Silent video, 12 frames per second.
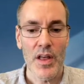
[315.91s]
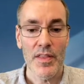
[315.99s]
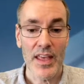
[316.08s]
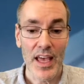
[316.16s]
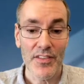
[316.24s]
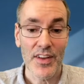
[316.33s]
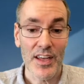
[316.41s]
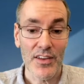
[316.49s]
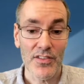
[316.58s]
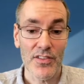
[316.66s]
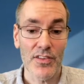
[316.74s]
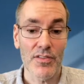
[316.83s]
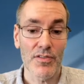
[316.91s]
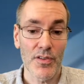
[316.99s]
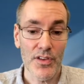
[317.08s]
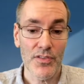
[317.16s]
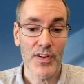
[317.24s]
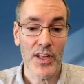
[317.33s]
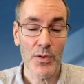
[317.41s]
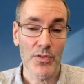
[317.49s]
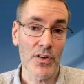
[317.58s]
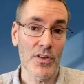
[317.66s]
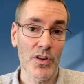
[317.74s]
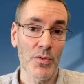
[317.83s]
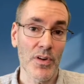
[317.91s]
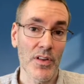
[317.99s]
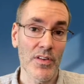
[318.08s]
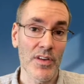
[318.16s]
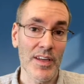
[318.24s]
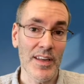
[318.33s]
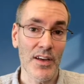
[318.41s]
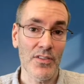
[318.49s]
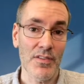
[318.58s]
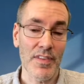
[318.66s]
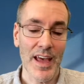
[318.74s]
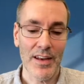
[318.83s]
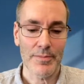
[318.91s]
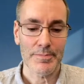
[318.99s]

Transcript: The essayist for this video is going to go into the details of that.